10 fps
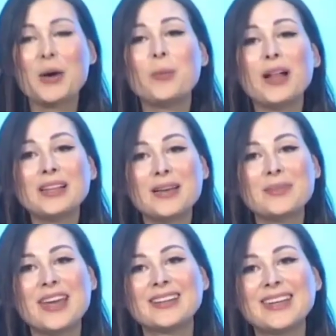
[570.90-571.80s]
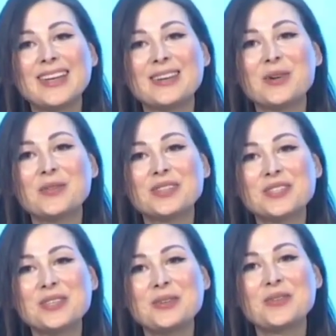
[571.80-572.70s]
Welcome, Gary, and over
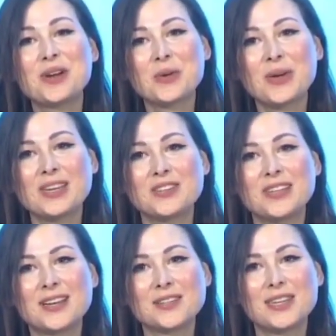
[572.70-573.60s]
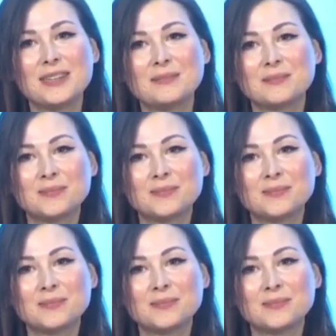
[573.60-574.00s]
to you for a quick introduction.